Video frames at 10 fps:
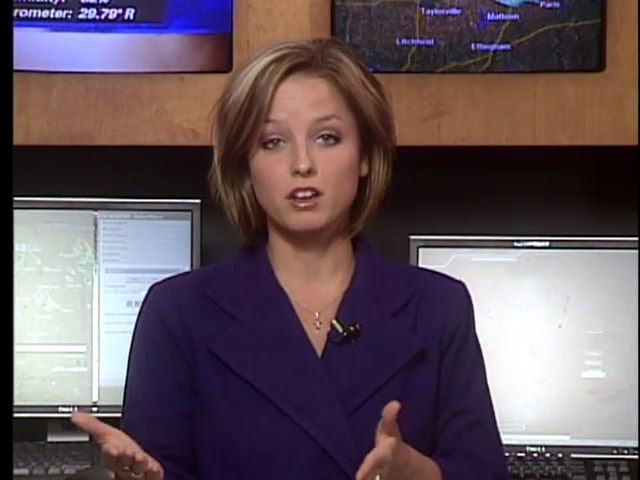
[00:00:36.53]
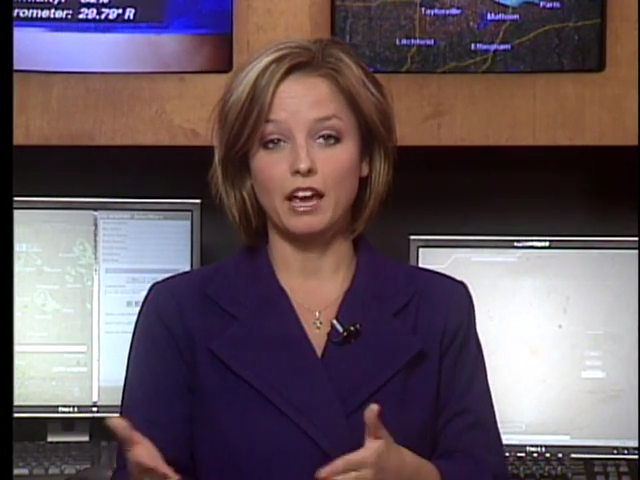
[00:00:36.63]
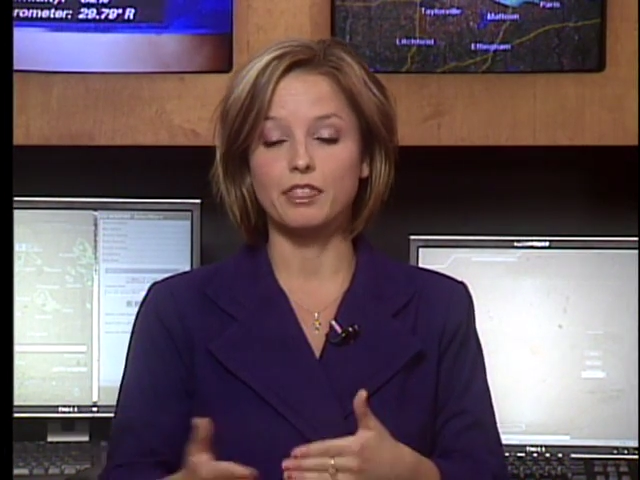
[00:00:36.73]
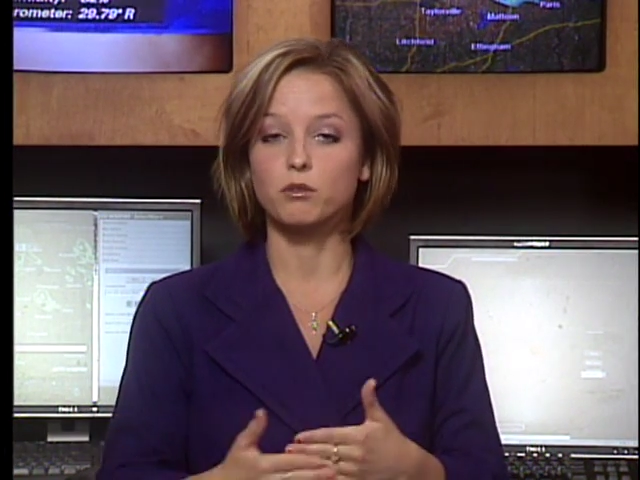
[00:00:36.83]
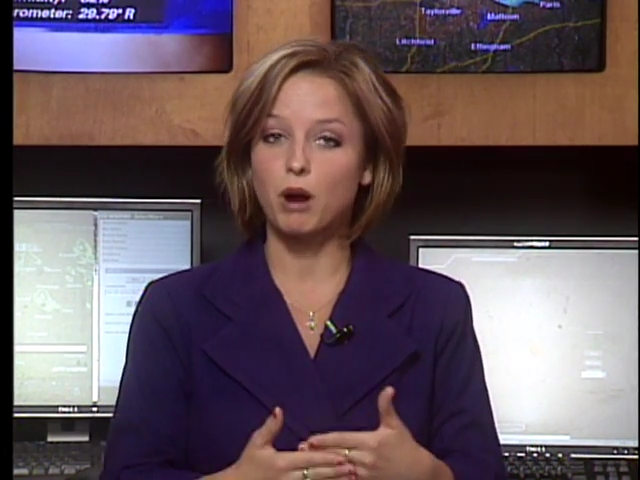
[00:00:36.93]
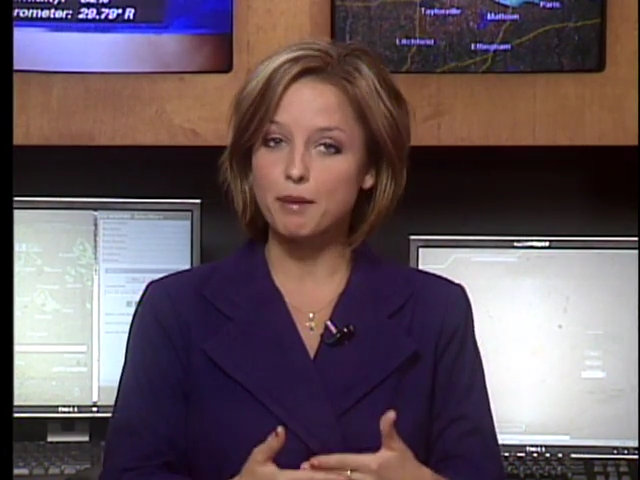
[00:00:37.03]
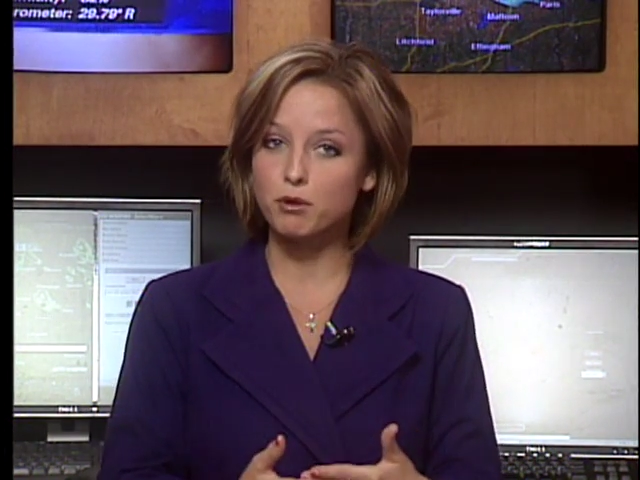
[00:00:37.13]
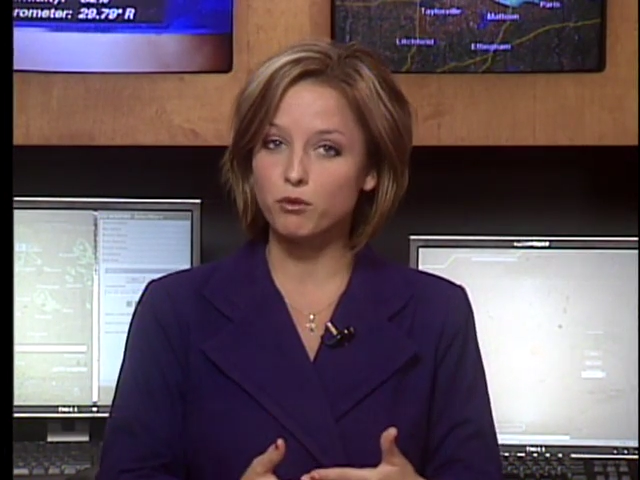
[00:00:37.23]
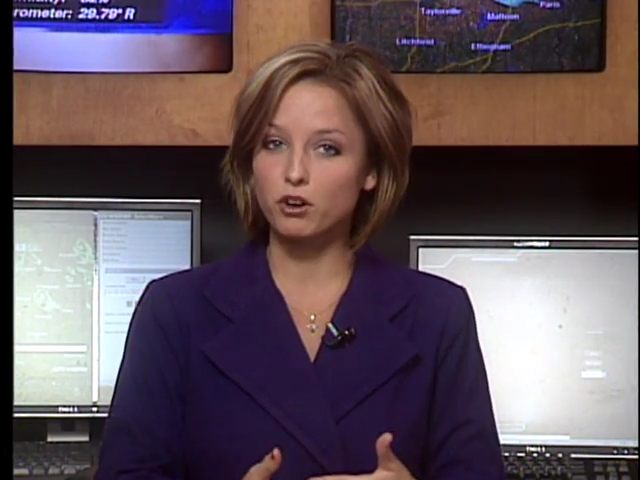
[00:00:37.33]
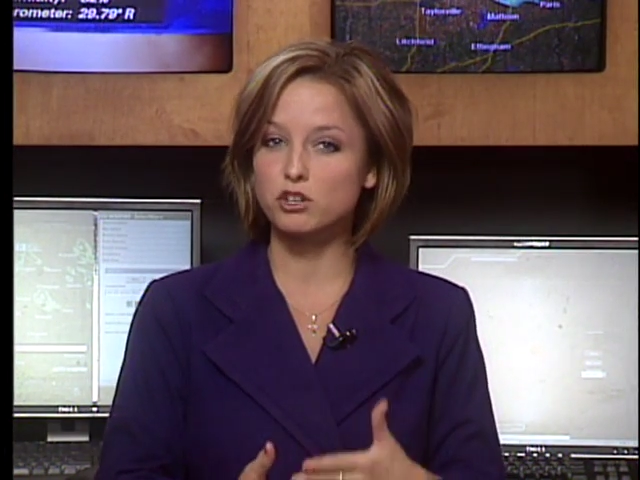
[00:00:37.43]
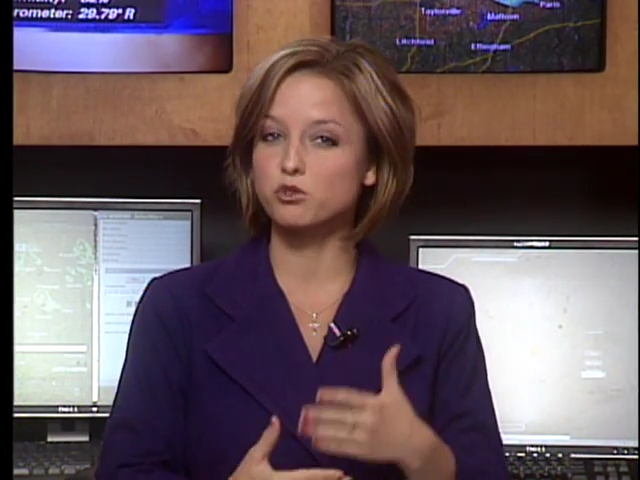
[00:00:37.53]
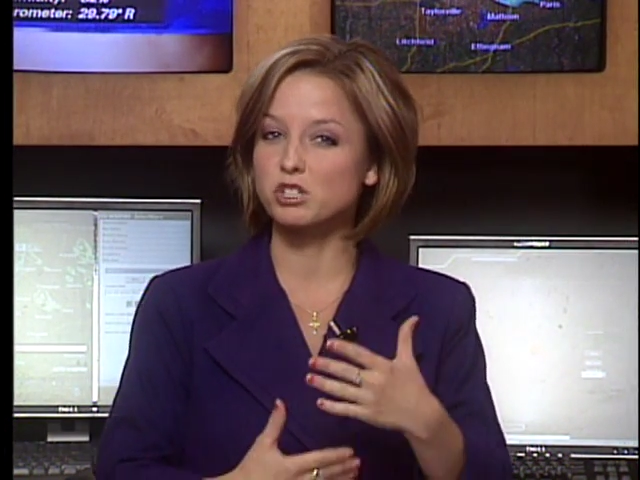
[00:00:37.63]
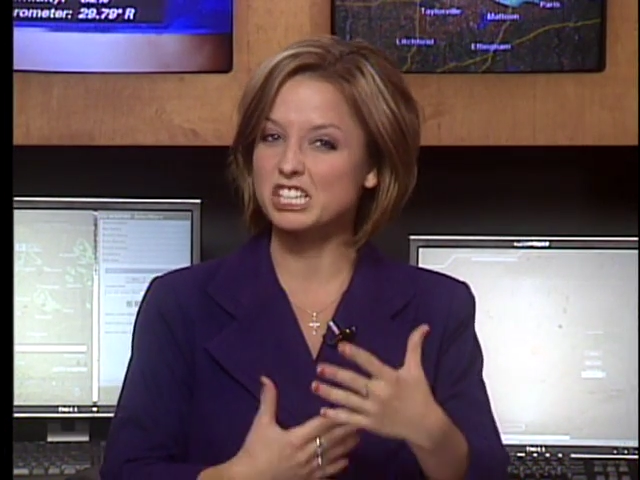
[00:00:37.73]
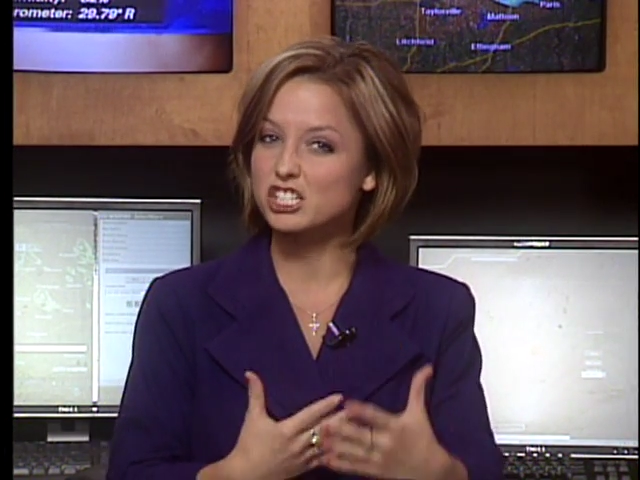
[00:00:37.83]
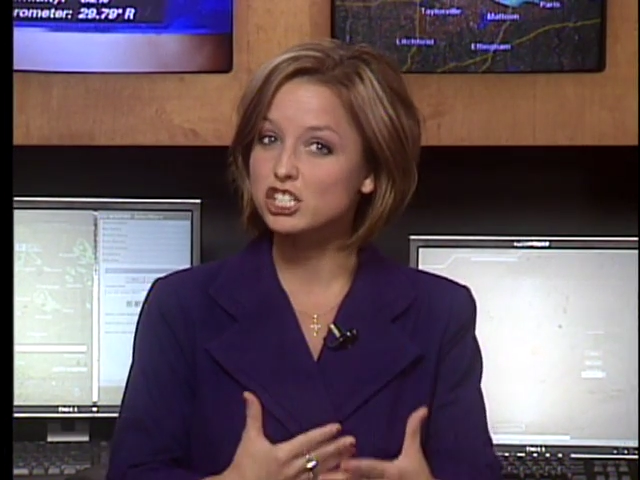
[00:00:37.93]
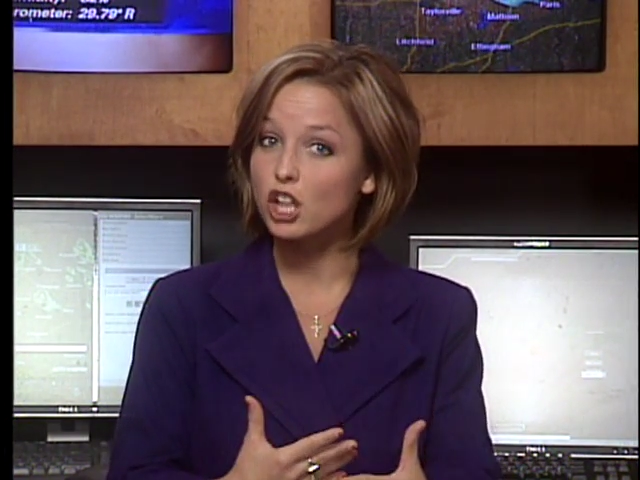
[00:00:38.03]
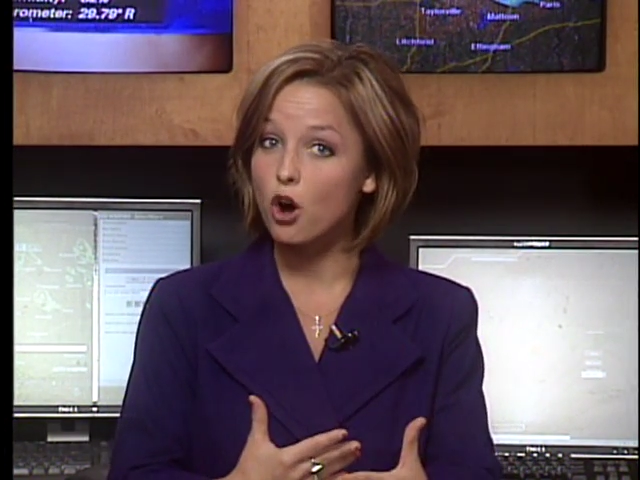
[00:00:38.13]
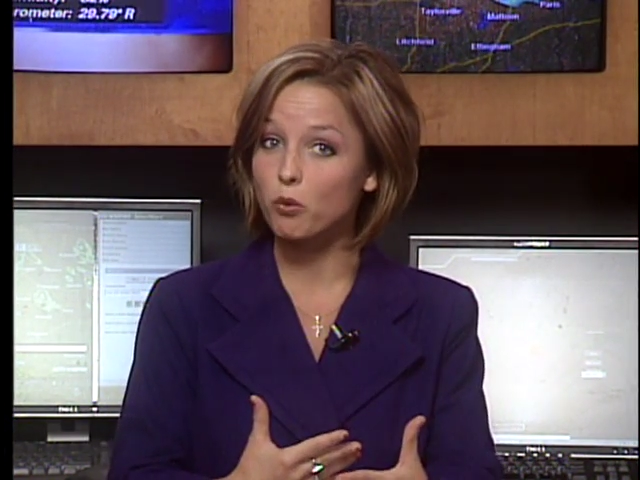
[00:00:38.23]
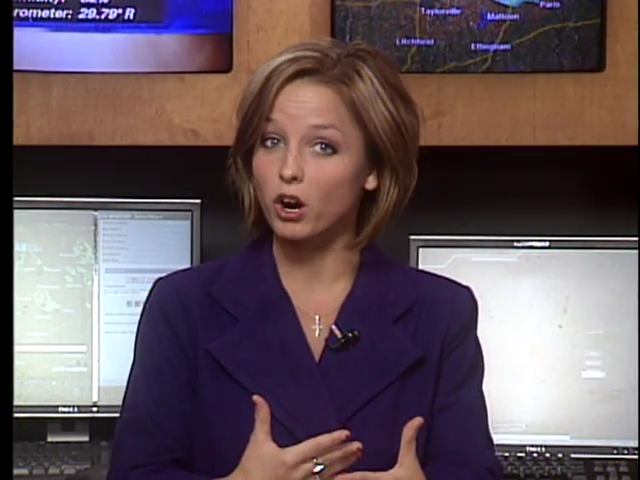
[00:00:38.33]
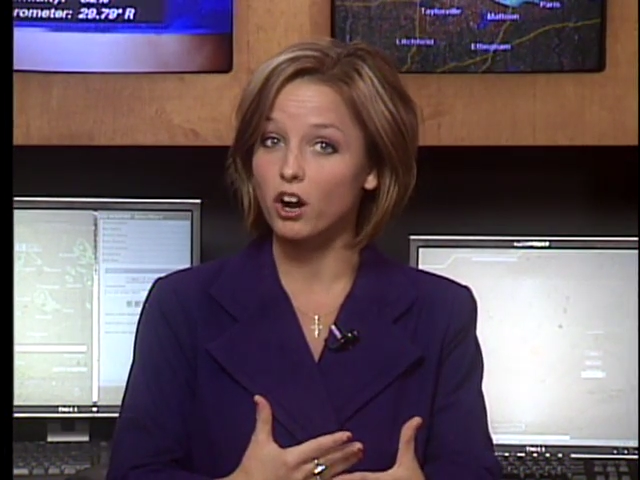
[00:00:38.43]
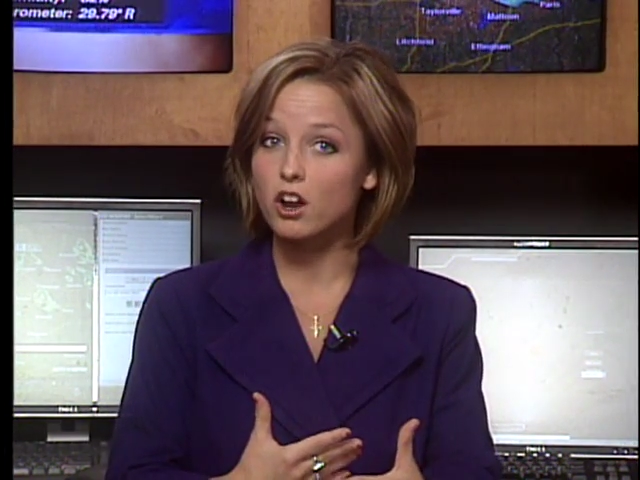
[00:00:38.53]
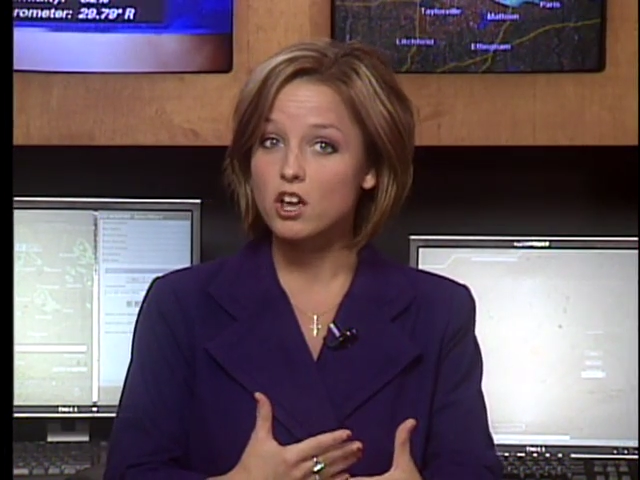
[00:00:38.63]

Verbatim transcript: And the right mover is usually slower,